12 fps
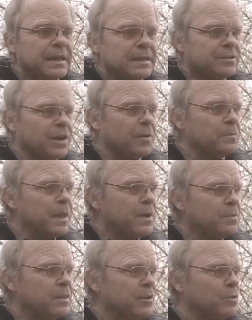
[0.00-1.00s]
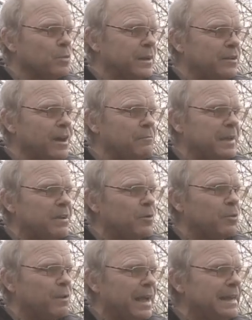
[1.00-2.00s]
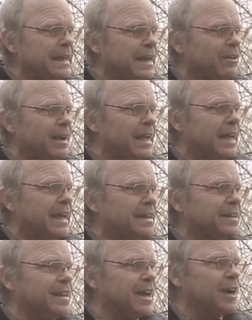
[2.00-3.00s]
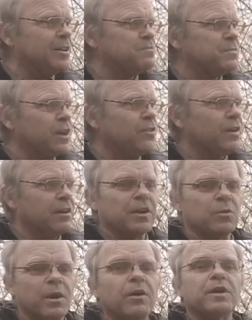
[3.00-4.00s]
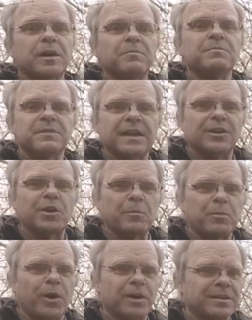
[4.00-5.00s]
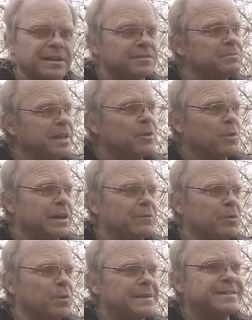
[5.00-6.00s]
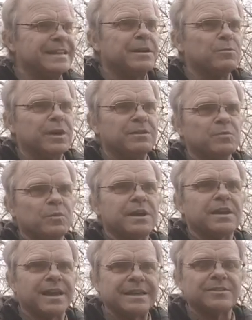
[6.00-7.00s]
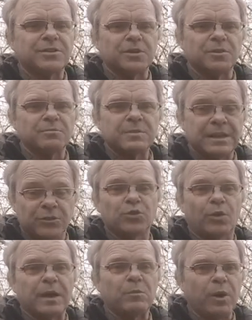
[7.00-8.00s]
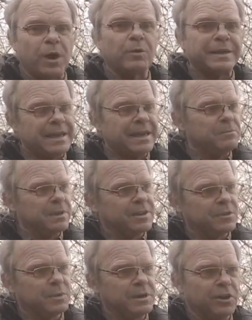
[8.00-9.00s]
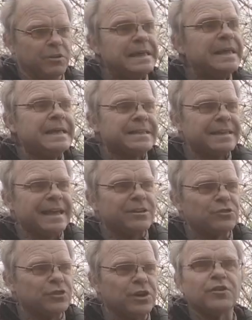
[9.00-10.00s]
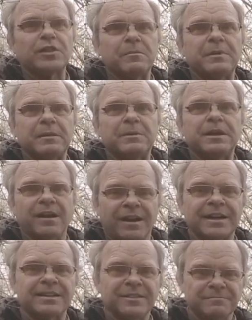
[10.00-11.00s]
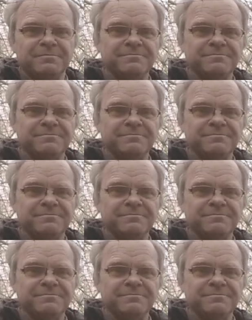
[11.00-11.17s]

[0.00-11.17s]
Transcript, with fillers: So there, we do have beaver around here and uh, they're very welcome in our park. And whenever we see them, we, we like to enjoy them while we can because we know the next year they may be gone.